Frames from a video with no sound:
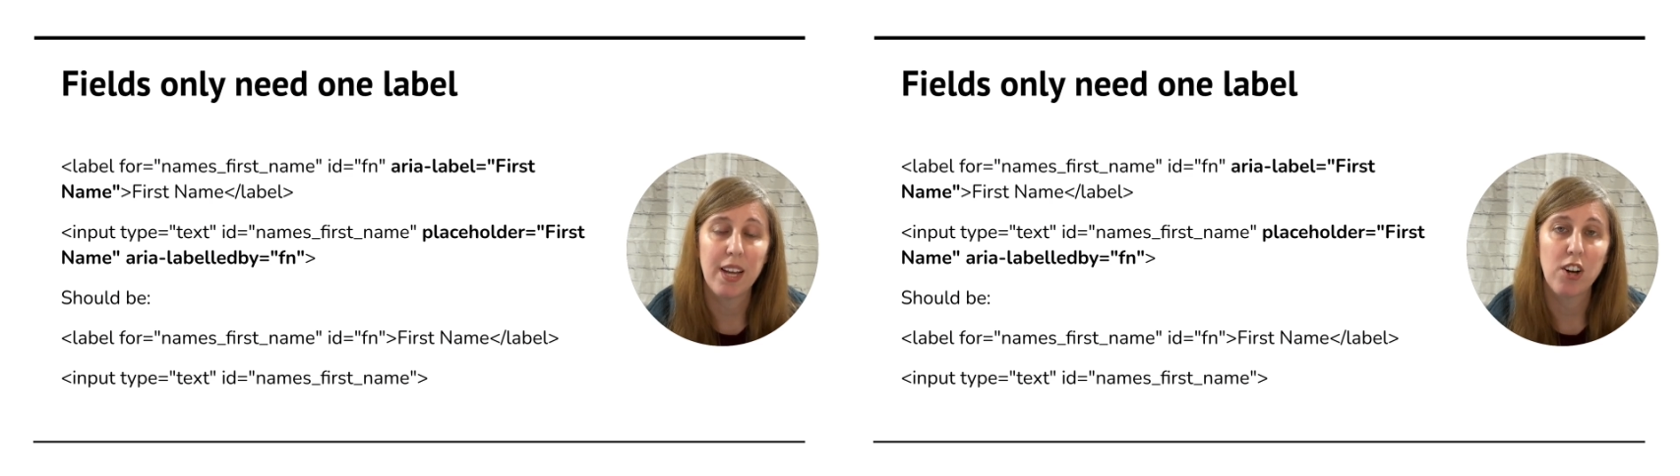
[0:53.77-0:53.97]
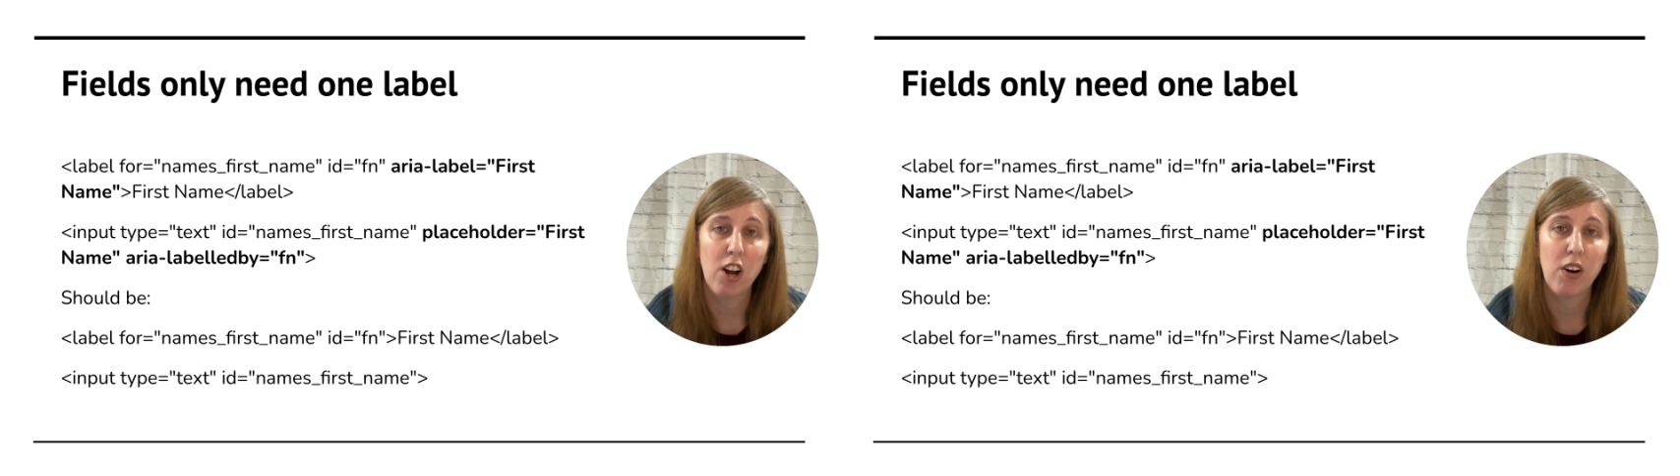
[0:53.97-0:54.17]

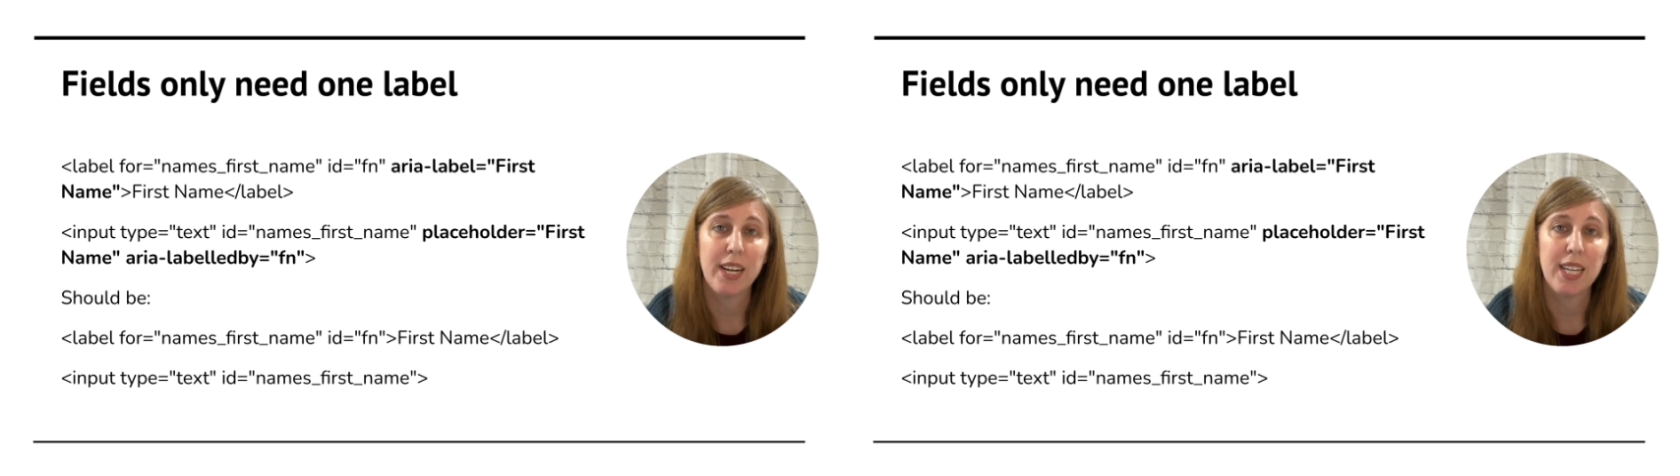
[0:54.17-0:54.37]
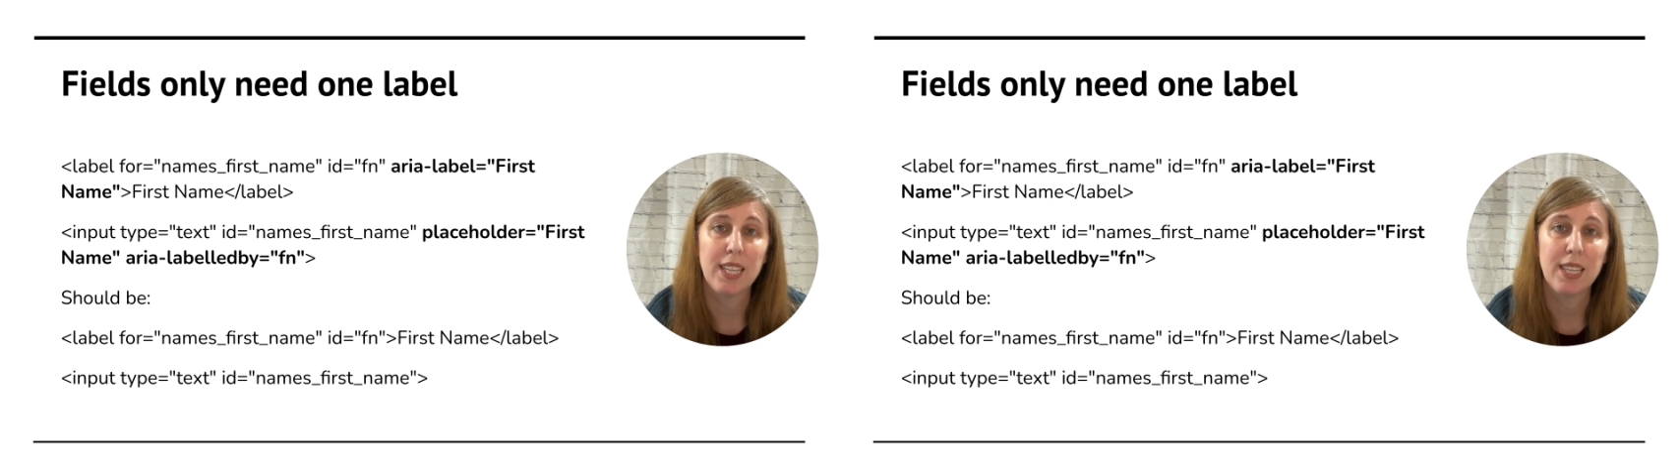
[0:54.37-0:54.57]
and
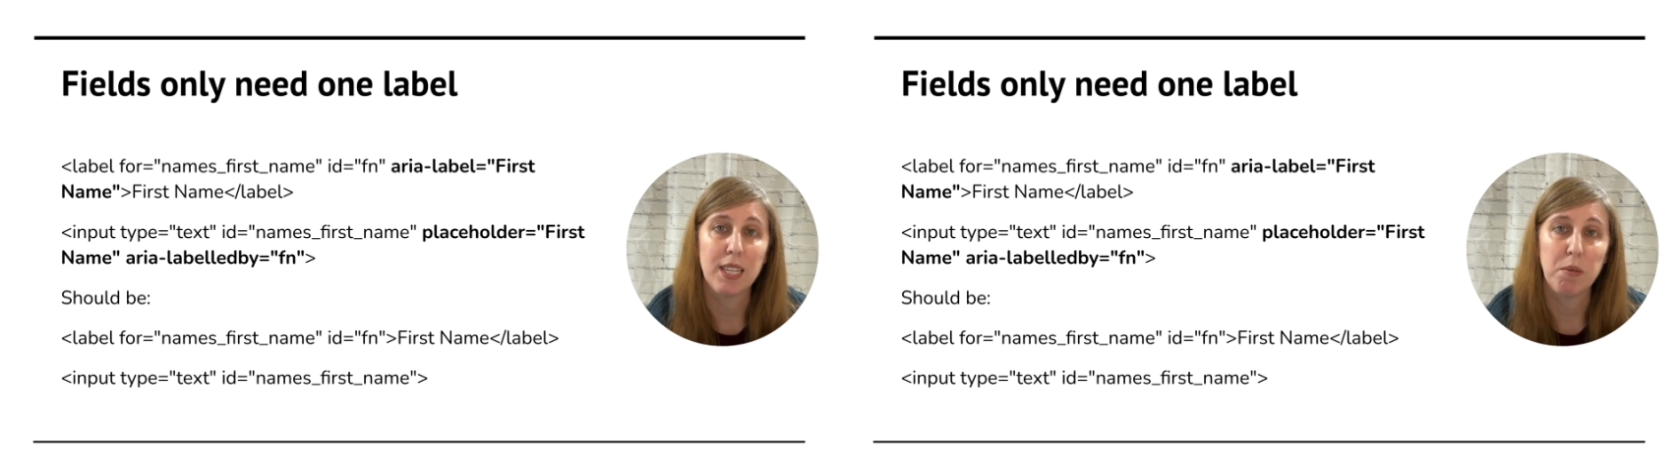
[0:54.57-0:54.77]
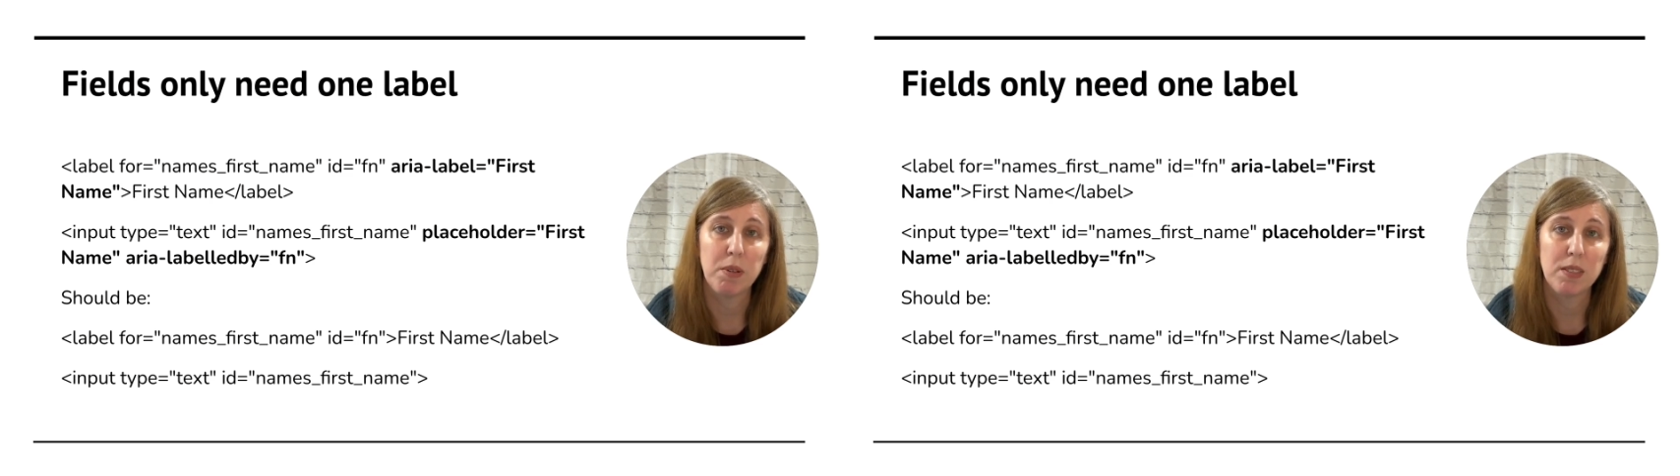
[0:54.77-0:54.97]
ARIA
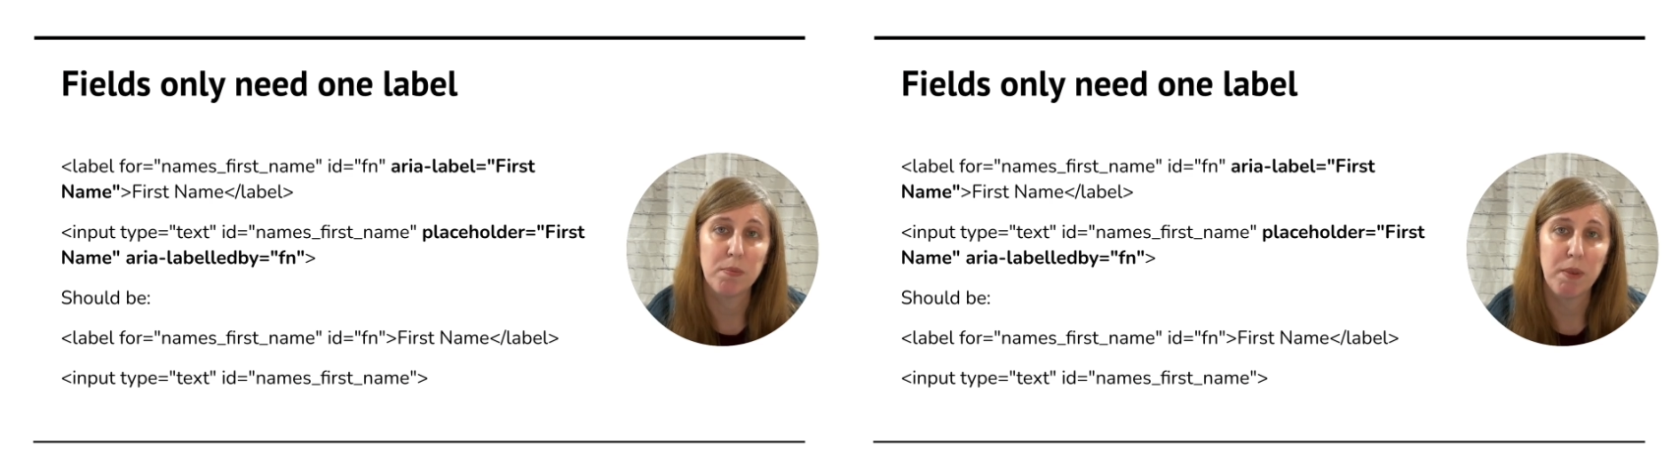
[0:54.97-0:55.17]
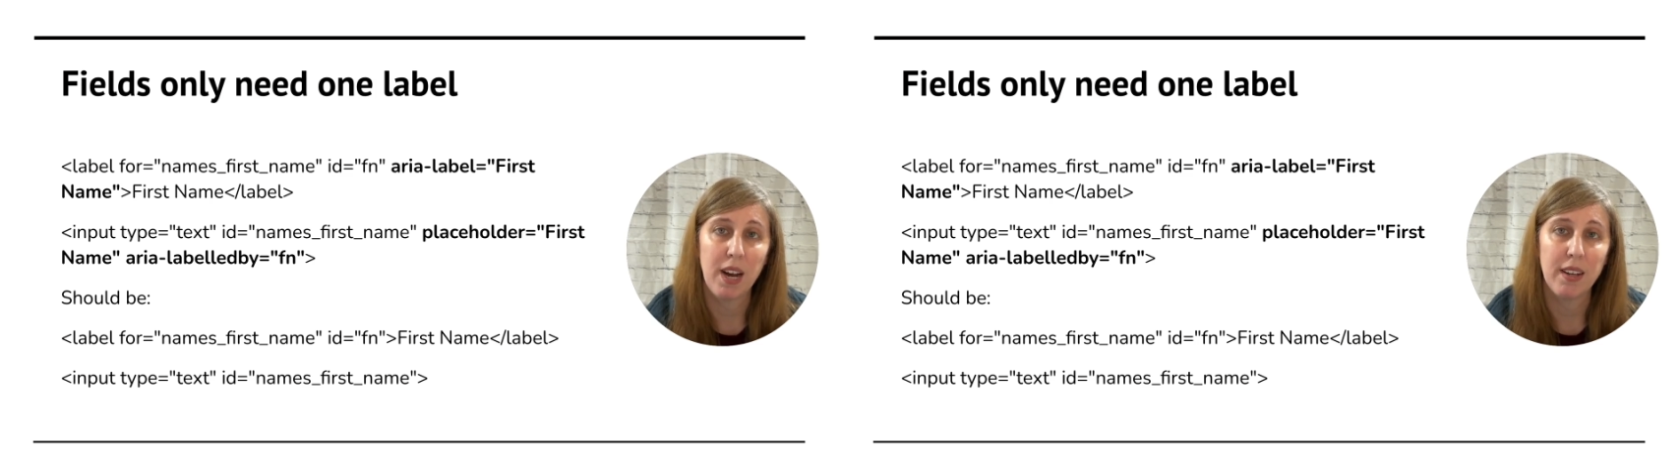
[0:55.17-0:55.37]
labeled
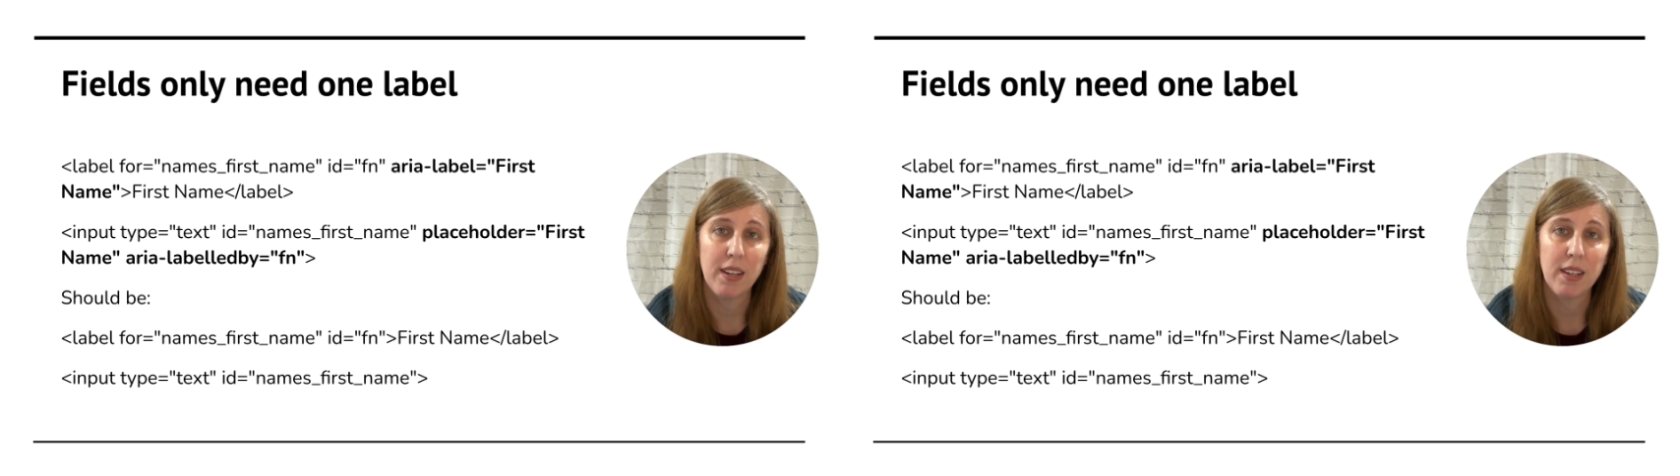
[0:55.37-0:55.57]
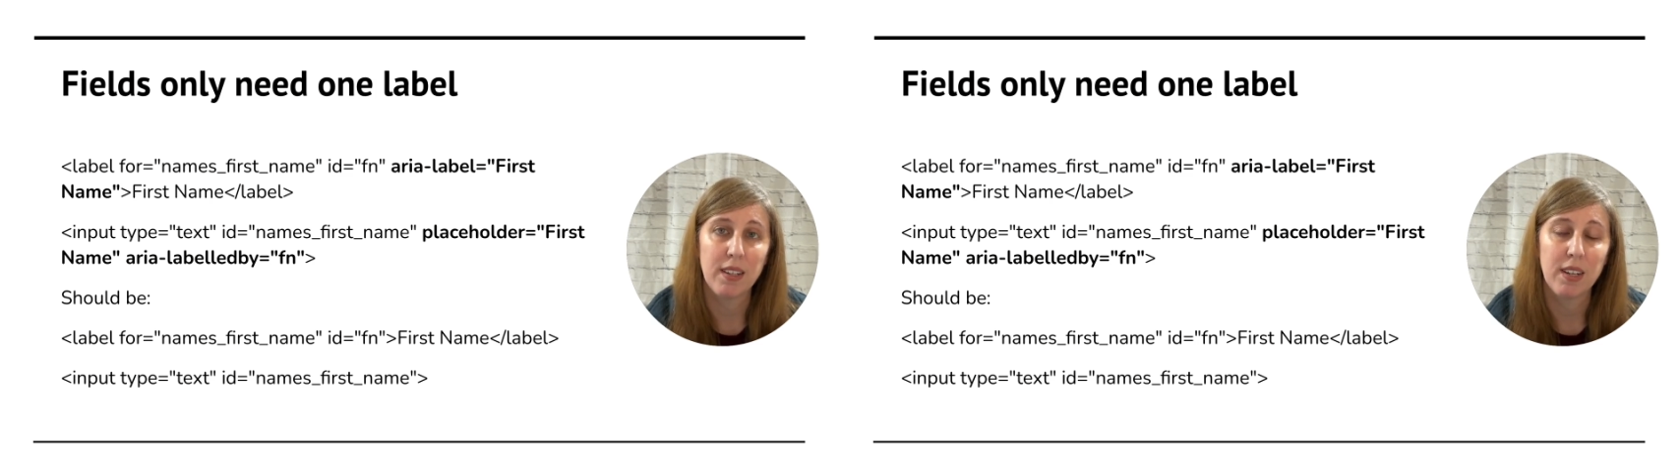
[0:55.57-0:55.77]
by.